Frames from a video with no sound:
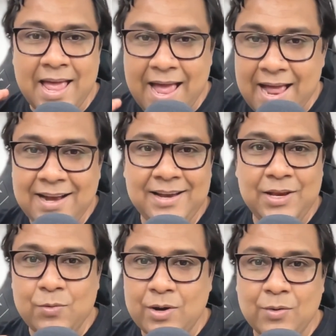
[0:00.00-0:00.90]
and
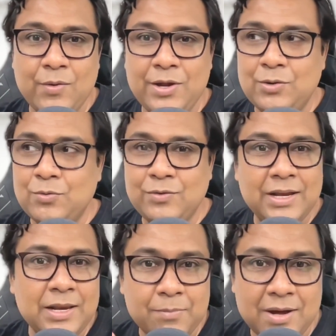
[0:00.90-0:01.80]
you are going to
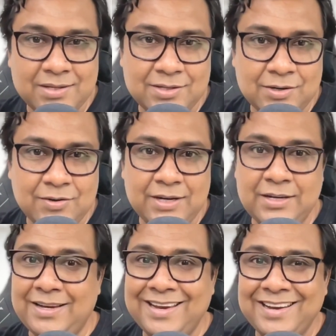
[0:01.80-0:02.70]
really master on
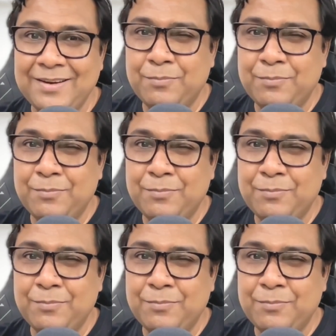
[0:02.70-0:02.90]
it in